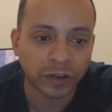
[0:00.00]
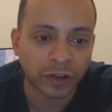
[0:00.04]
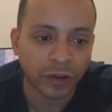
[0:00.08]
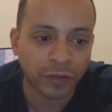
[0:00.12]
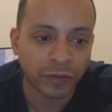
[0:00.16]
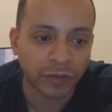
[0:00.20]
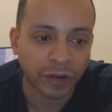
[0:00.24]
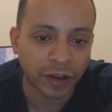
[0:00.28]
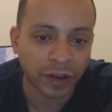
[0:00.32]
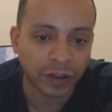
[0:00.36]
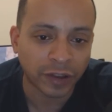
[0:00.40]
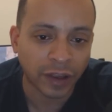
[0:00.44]
and
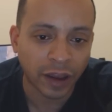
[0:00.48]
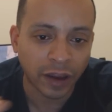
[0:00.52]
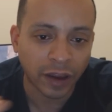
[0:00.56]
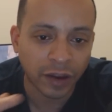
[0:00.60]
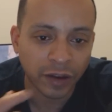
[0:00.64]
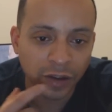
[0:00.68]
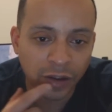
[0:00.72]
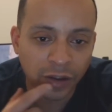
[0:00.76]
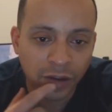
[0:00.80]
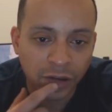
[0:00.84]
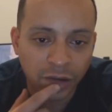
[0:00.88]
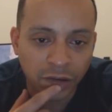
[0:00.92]
stuff like that.
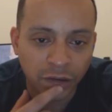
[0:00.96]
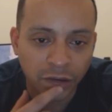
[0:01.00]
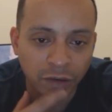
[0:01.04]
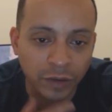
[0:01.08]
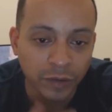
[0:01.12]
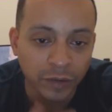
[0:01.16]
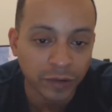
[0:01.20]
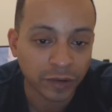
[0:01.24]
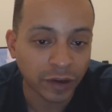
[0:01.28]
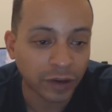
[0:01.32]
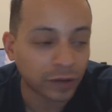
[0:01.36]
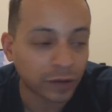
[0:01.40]
You
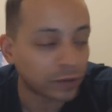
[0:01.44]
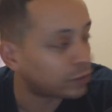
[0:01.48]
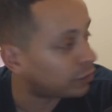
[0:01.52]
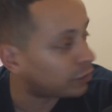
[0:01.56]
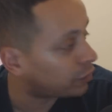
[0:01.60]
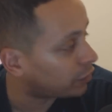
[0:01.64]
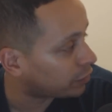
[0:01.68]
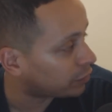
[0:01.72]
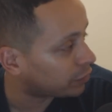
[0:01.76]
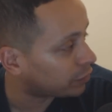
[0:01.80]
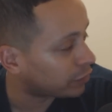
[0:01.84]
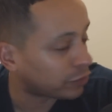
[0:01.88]
know what I'm saying?
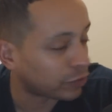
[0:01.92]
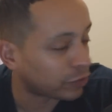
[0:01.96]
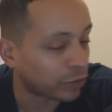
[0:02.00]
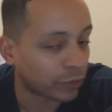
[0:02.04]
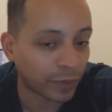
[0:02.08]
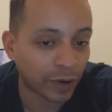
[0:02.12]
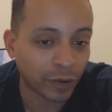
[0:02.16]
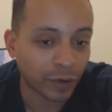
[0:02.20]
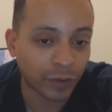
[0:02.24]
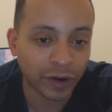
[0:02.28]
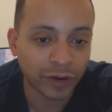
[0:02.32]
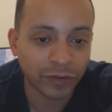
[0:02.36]
Well, mm.
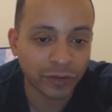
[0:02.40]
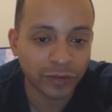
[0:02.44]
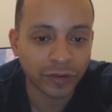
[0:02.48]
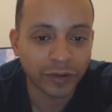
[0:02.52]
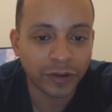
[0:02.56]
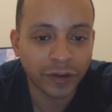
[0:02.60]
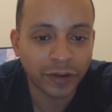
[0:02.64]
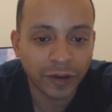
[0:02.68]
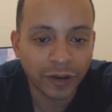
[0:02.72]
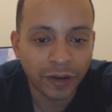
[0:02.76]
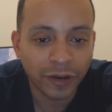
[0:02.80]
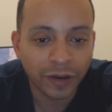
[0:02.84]
so my
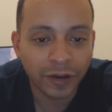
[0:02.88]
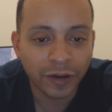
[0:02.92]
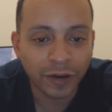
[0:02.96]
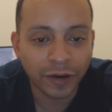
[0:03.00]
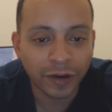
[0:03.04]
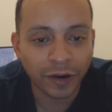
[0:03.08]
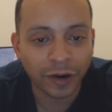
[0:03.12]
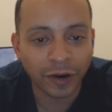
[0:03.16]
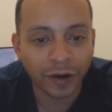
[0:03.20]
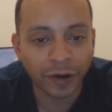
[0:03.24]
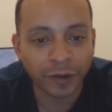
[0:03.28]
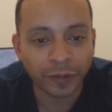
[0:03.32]
wife,
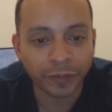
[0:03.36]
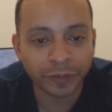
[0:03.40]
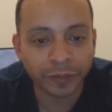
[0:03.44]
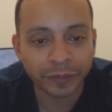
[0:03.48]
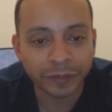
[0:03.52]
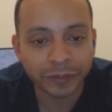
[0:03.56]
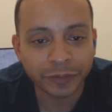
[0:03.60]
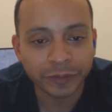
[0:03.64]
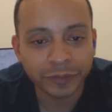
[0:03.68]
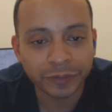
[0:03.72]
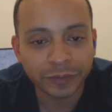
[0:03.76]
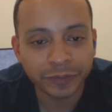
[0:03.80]

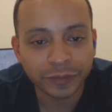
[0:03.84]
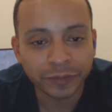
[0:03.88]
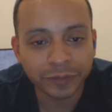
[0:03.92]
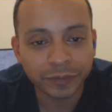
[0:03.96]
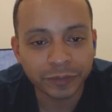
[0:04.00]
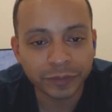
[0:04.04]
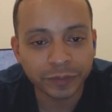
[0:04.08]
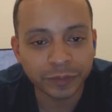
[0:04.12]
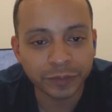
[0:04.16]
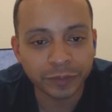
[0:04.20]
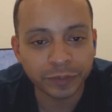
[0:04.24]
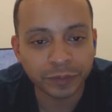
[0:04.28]
um
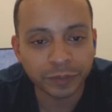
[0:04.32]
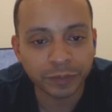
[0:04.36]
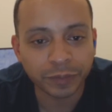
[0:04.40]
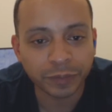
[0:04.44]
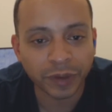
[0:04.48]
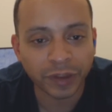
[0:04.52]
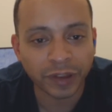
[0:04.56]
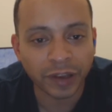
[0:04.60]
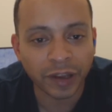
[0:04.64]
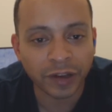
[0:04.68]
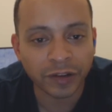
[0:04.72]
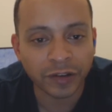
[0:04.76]

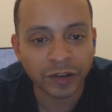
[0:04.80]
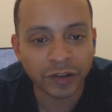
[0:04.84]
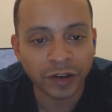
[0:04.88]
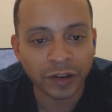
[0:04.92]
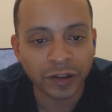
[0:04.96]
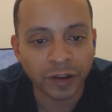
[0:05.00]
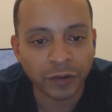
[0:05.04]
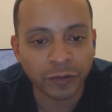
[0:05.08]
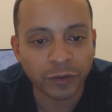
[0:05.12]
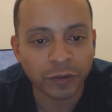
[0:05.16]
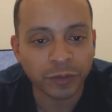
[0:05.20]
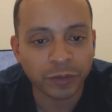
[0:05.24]
but there's
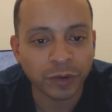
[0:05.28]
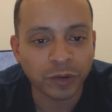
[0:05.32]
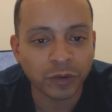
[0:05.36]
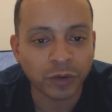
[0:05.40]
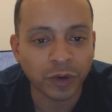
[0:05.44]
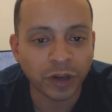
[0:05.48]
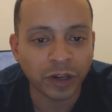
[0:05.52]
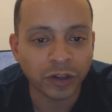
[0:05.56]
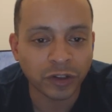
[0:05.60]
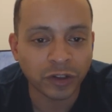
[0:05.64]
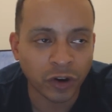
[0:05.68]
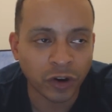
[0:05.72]
a difference
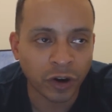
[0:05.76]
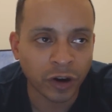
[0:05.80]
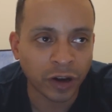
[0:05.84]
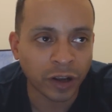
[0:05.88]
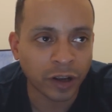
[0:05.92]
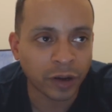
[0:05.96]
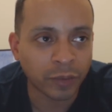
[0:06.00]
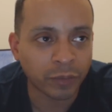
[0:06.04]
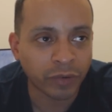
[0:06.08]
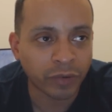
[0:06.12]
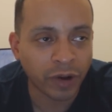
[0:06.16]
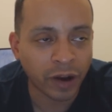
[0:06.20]
between
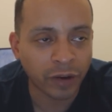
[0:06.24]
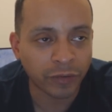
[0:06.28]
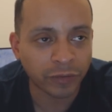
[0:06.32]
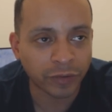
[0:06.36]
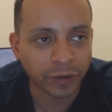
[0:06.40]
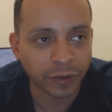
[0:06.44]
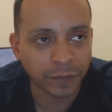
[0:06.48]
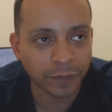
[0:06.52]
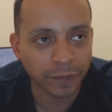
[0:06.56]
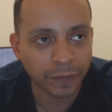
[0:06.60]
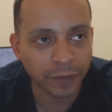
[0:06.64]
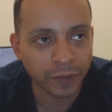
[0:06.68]
charting and
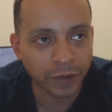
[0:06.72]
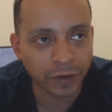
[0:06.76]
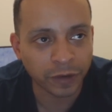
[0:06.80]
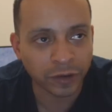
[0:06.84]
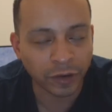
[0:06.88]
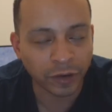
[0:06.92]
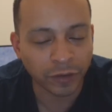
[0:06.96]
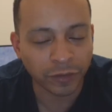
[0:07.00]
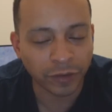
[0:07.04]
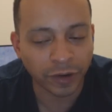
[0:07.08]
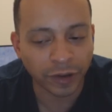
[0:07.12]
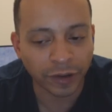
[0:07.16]
profit and
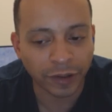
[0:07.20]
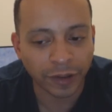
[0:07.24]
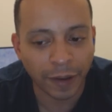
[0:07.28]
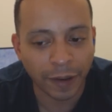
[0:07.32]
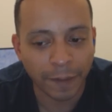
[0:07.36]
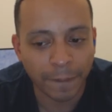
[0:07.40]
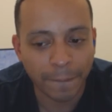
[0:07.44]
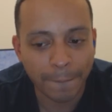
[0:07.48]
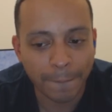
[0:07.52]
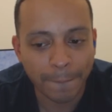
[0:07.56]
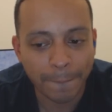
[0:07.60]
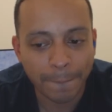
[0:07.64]
stuff like
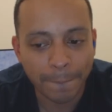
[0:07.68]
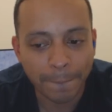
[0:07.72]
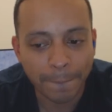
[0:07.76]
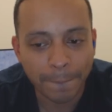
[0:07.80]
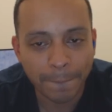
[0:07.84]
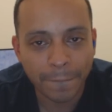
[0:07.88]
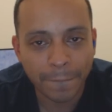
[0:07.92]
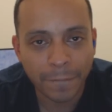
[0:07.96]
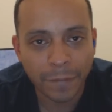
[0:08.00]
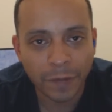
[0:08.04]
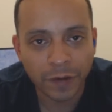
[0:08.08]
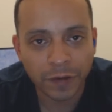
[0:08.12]

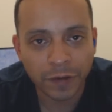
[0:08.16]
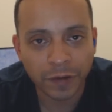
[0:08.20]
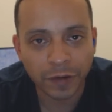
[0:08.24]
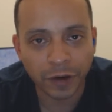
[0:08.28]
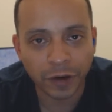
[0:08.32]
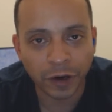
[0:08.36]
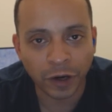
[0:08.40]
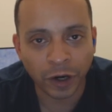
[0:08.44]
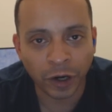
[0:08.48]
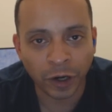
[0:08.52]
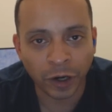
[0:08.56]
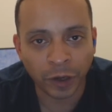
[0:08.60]

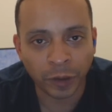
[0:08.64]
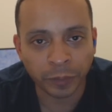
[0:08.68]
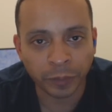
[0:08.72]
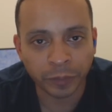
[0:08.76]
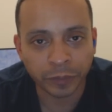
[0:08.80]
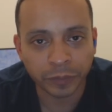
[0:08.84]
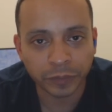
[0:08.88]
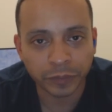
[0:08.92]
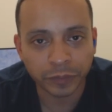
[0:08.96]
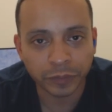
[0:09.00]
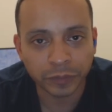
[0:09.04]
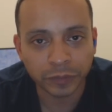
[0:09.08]
that.
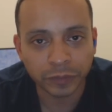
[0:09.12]
Um,